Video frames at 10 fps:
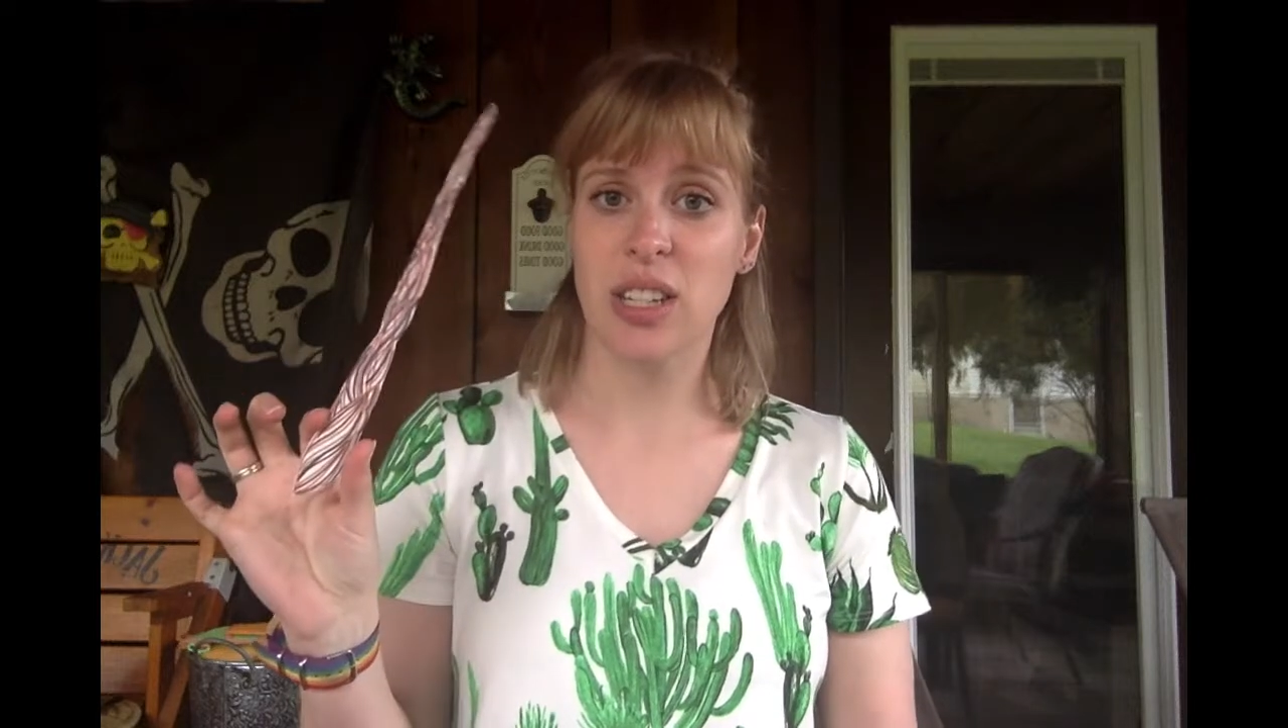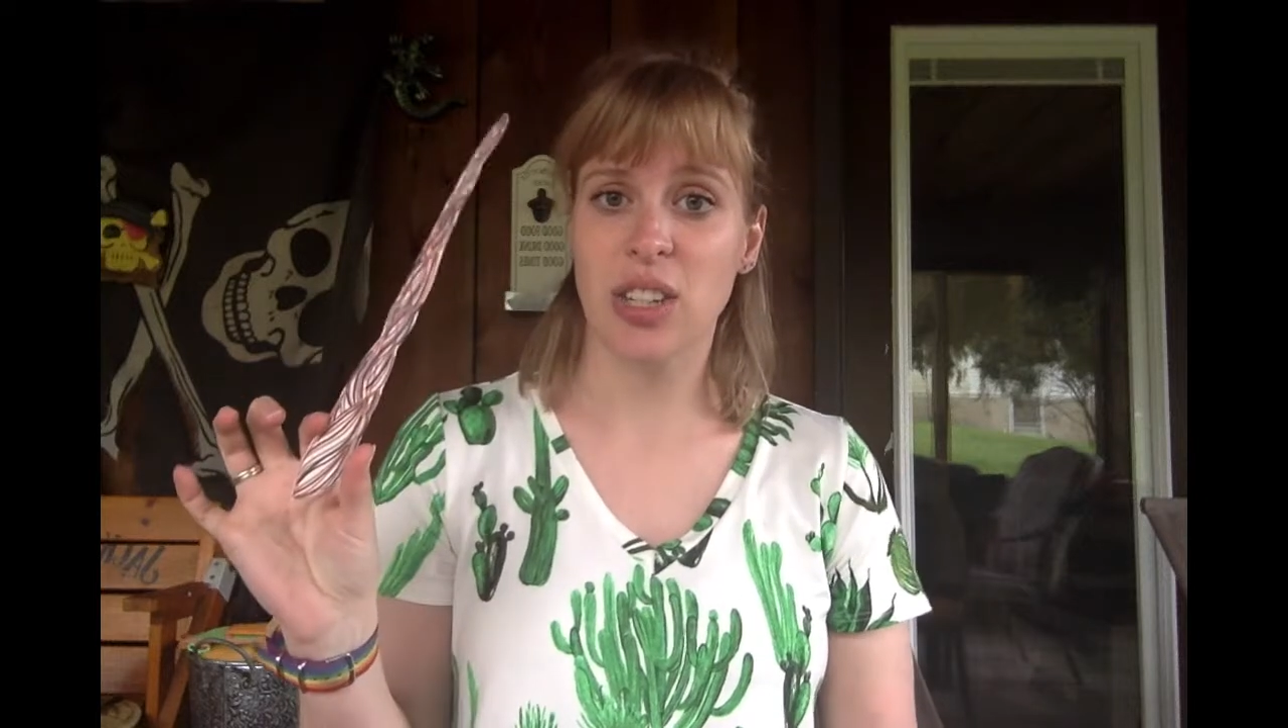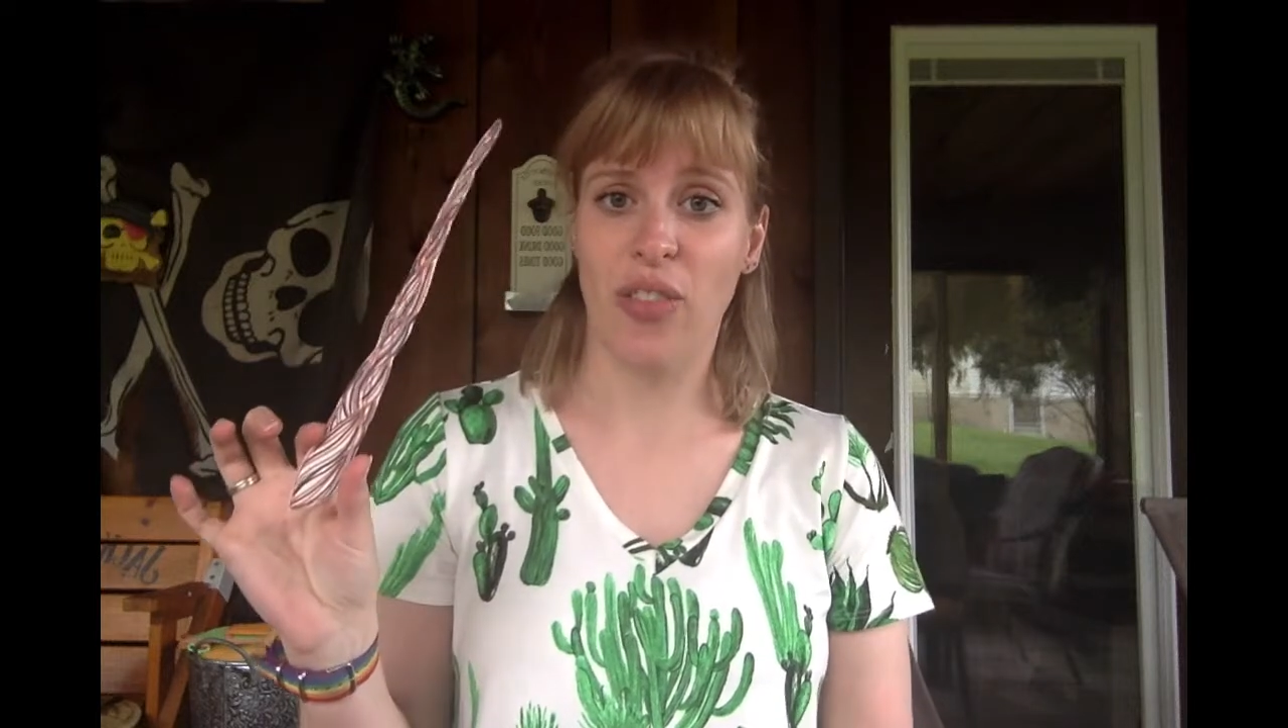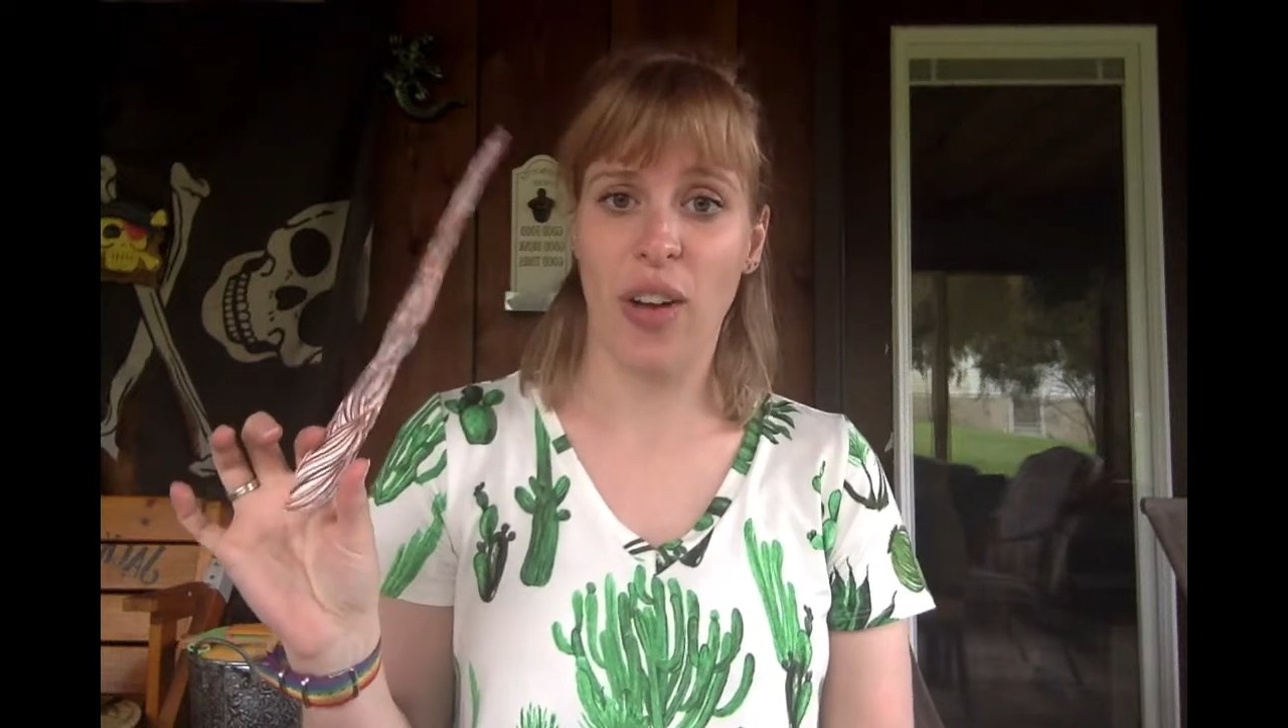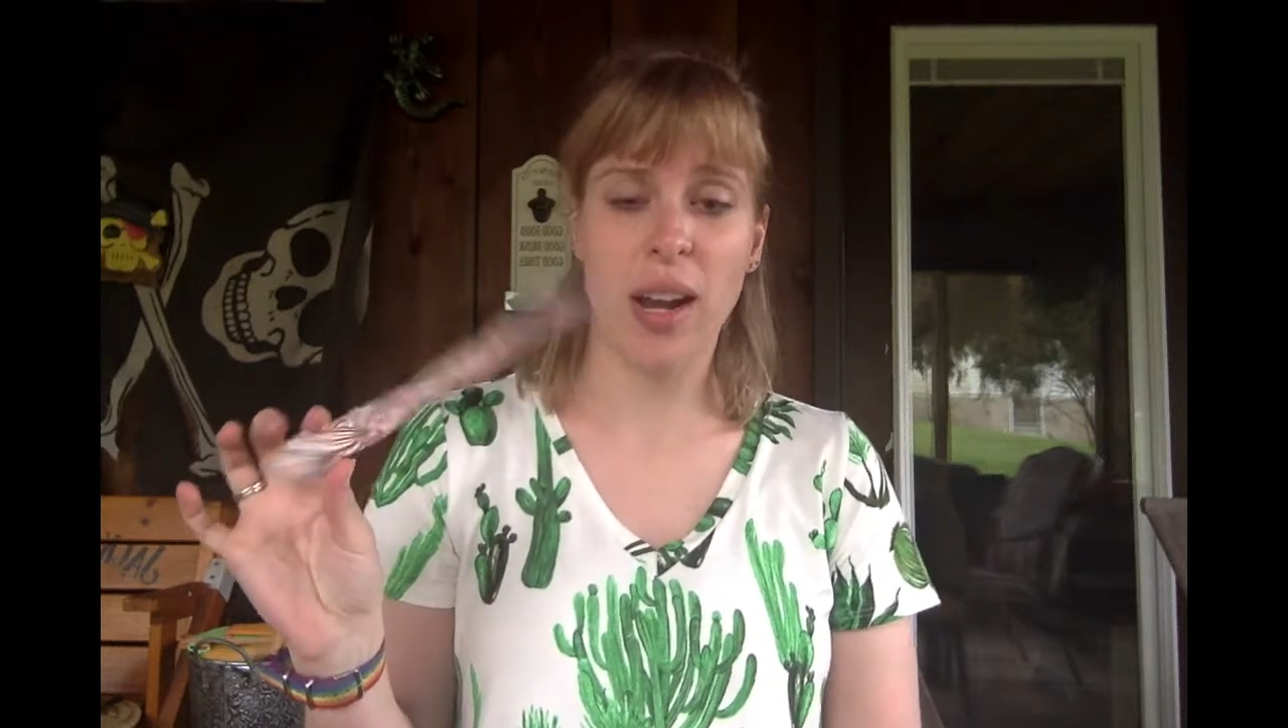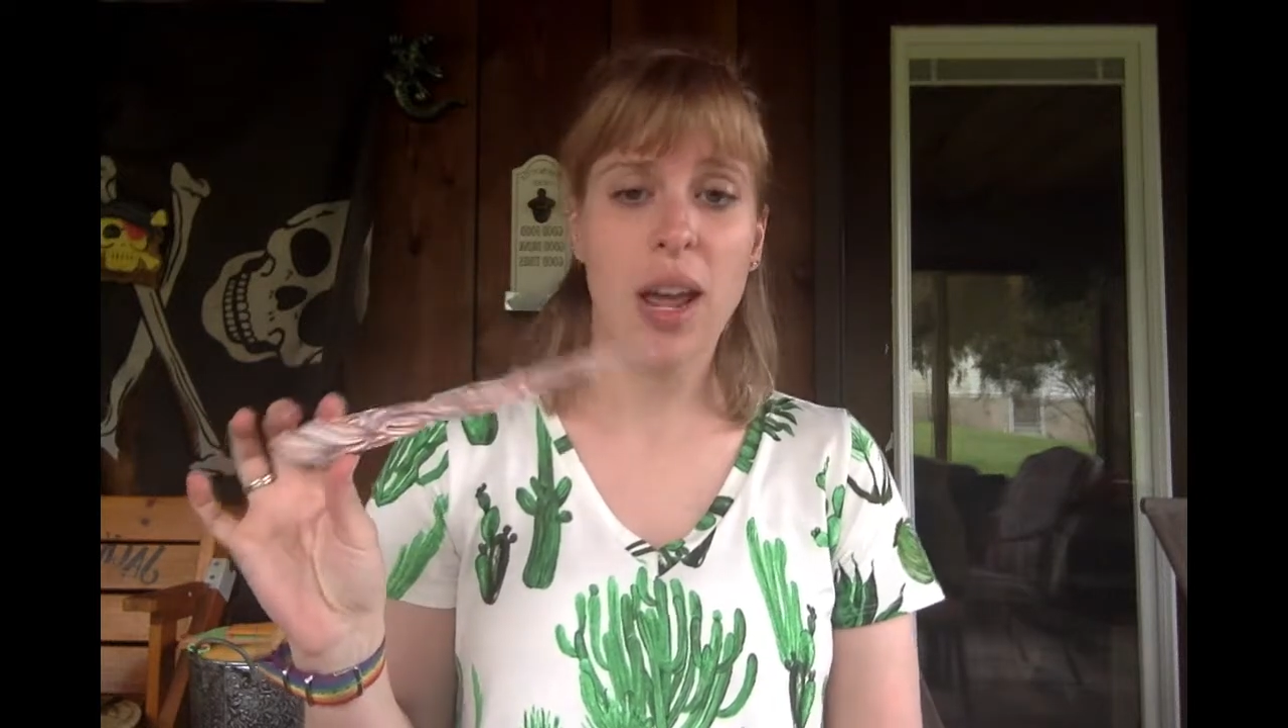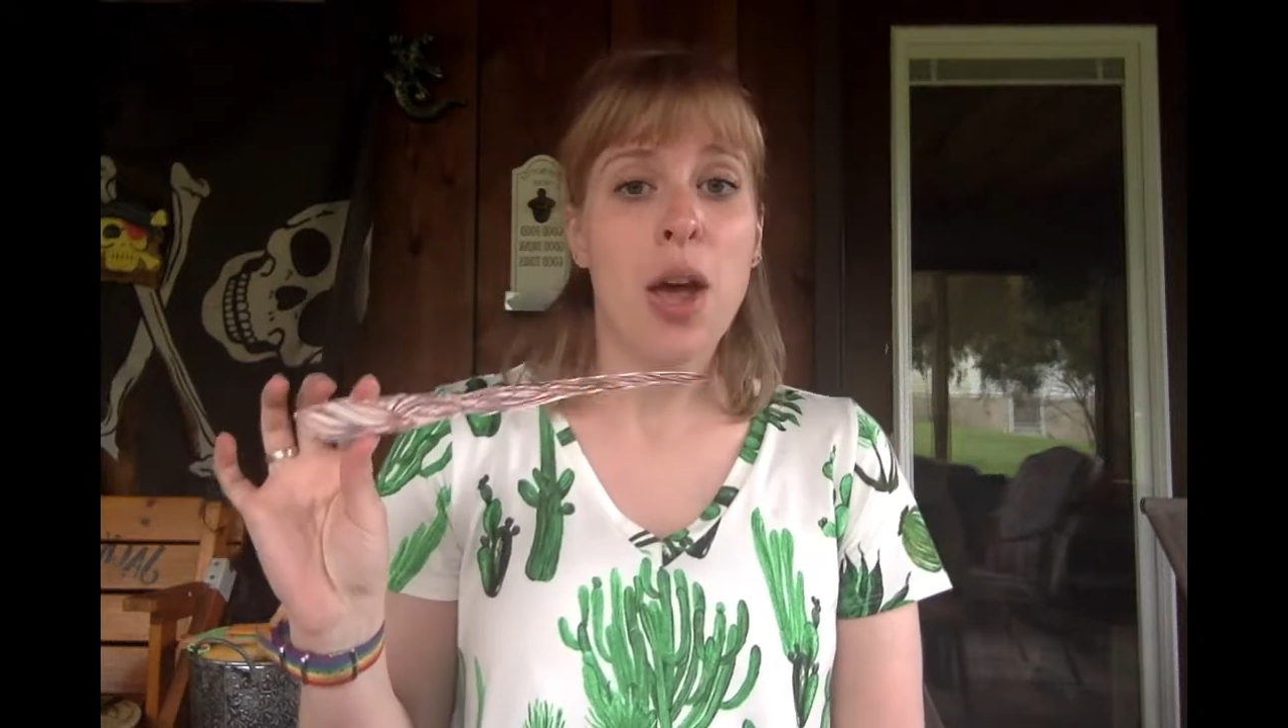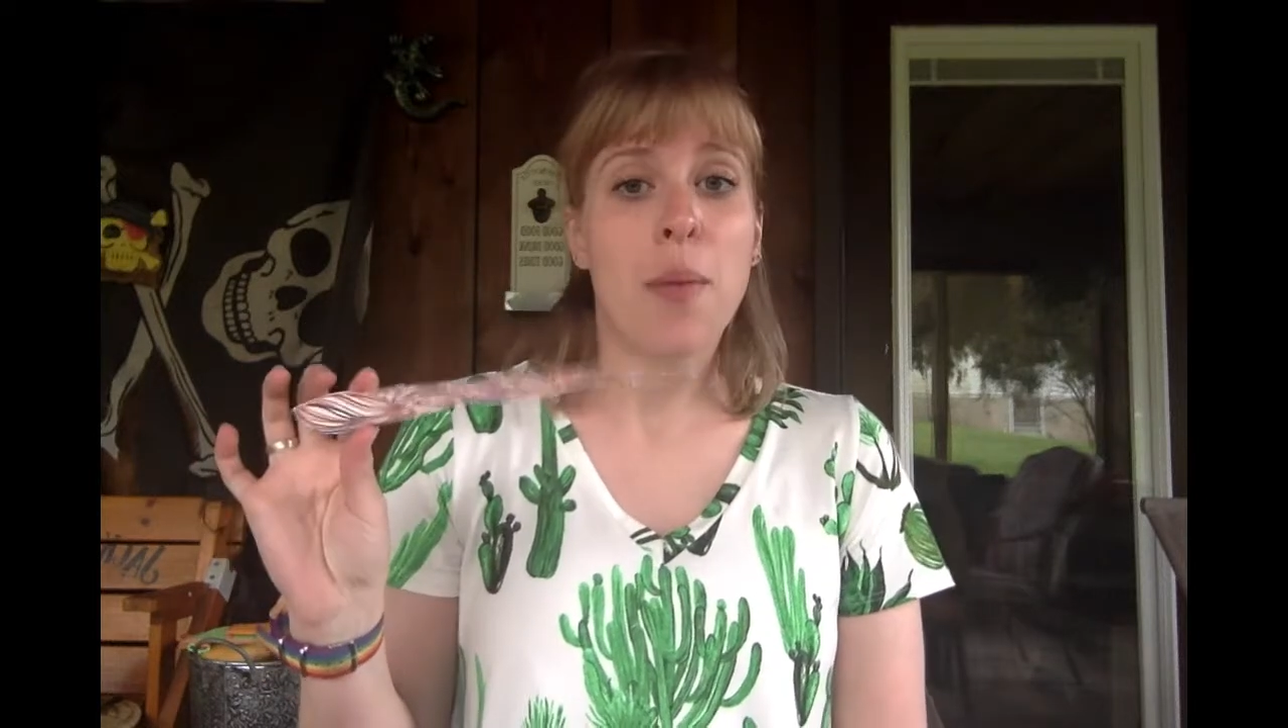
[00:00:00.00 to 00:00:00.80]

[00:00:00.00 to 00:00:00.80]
as fun